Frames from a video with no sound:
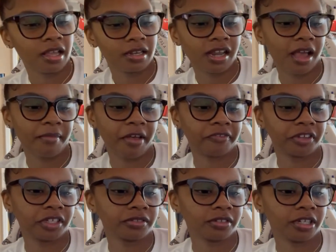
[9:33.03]
not my
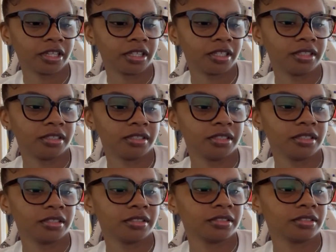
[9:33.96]
face or nothing.
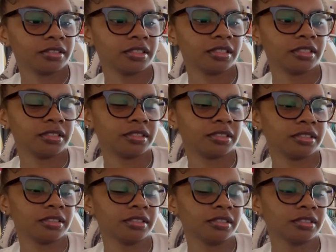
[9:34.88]
Cause,
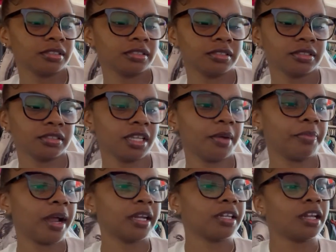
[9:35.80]
and
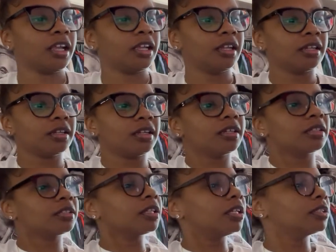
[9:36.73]
probably like
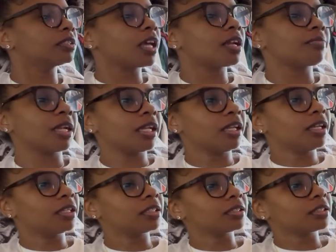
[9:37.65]
the inside of my
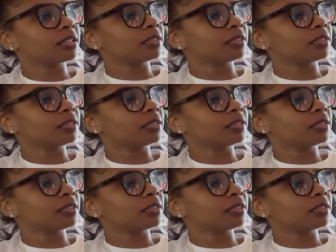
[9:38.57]
legs.